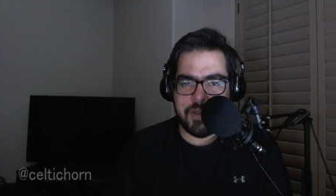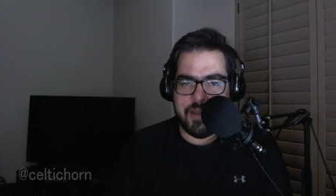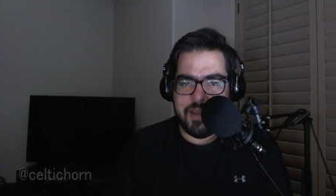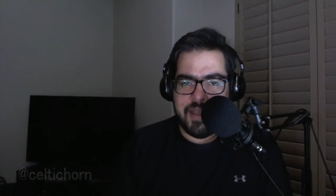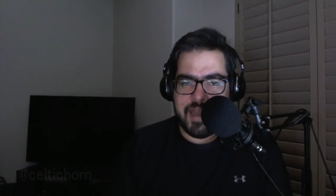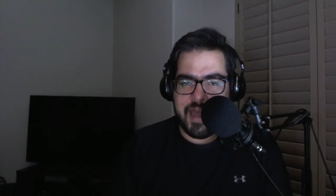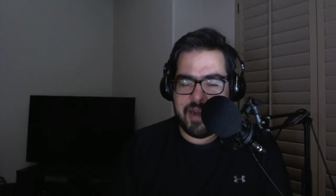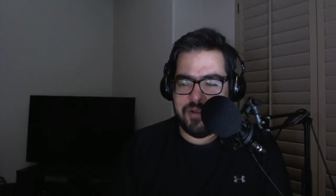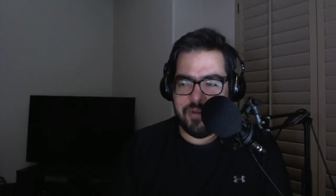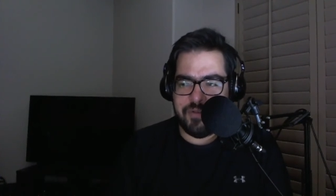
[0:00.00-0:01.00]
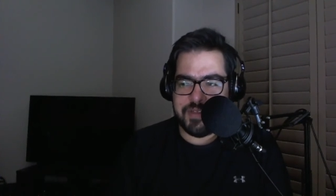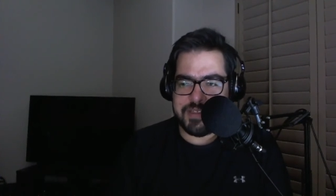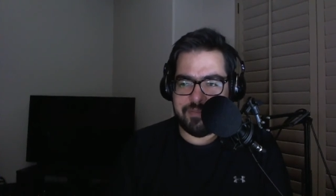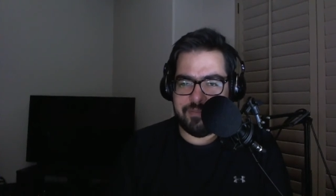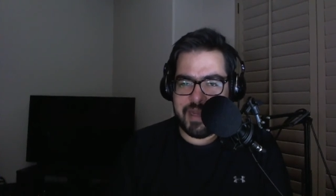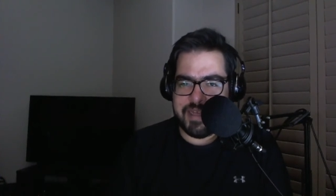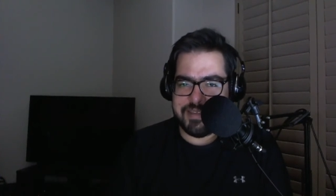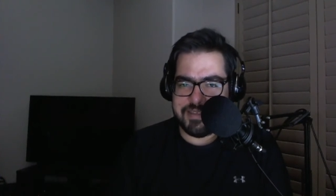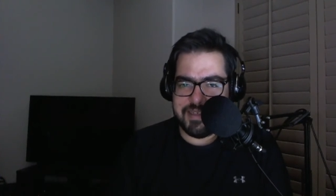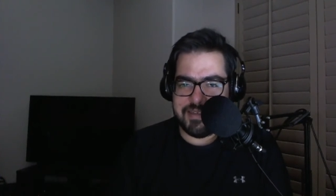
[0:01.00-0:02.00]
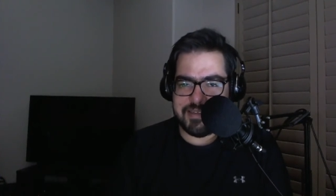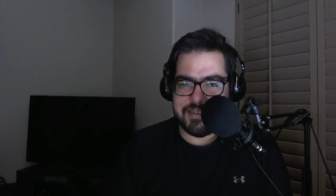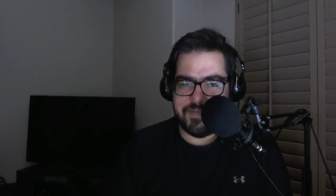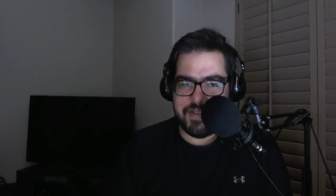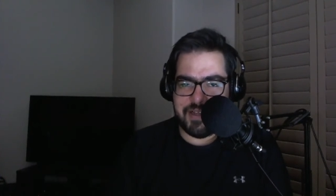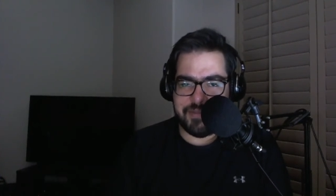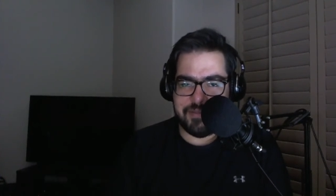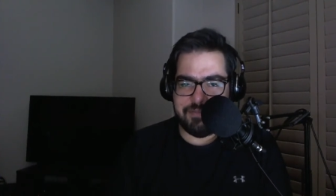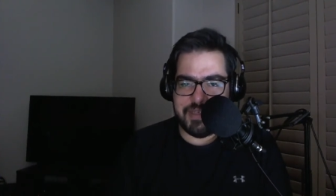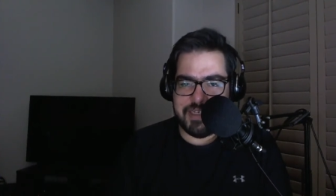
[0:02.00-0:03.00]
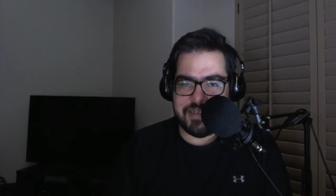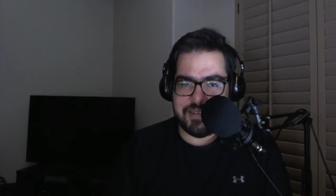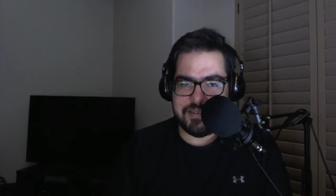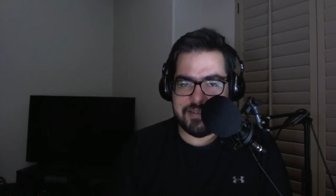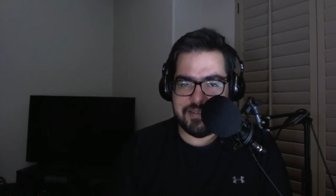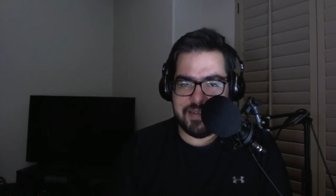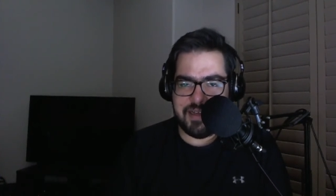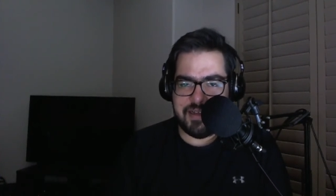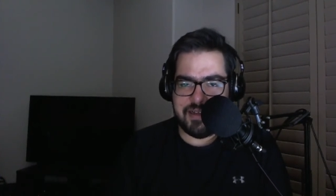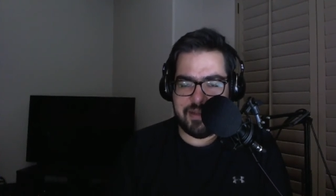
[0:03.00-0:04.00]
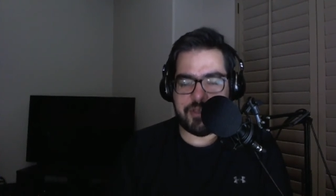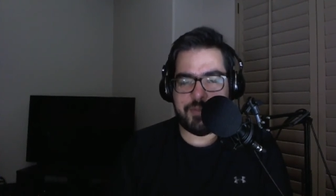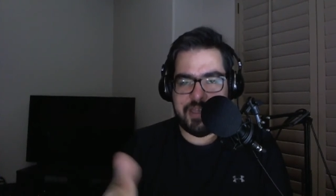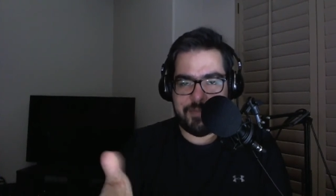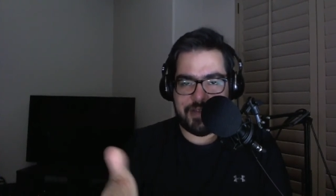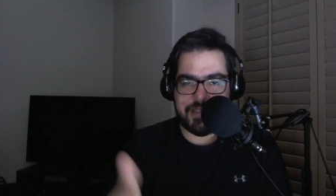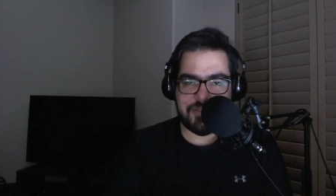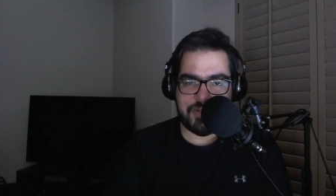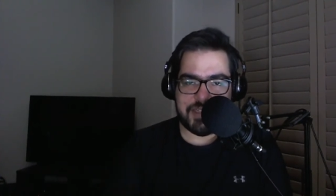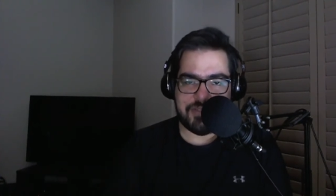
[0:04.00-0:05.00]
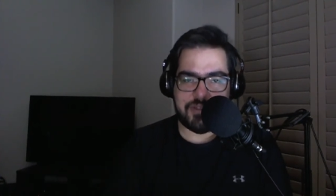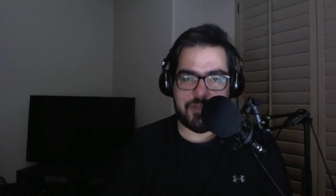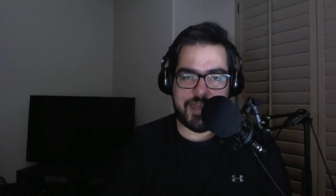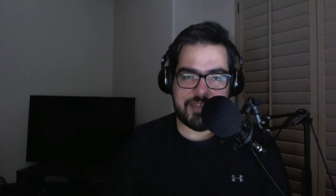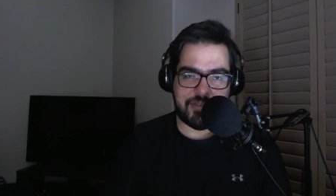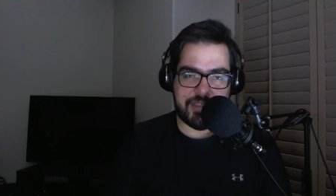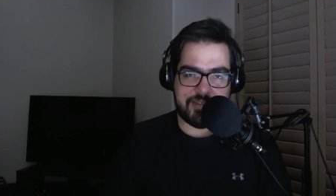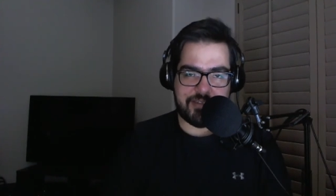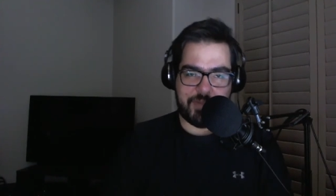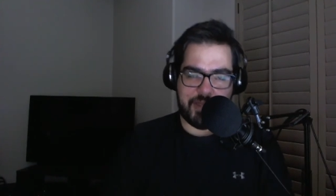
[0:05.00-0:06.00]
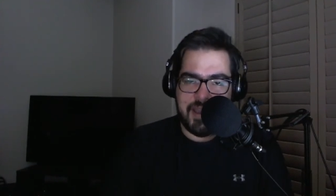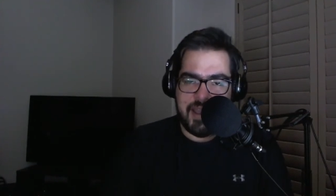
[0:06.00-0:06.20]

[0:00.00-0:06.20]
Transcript: And I don't know if it's a mindset that's developed because uh, I'm speaking about Eastwood High School in El Paso, Texas, by the way.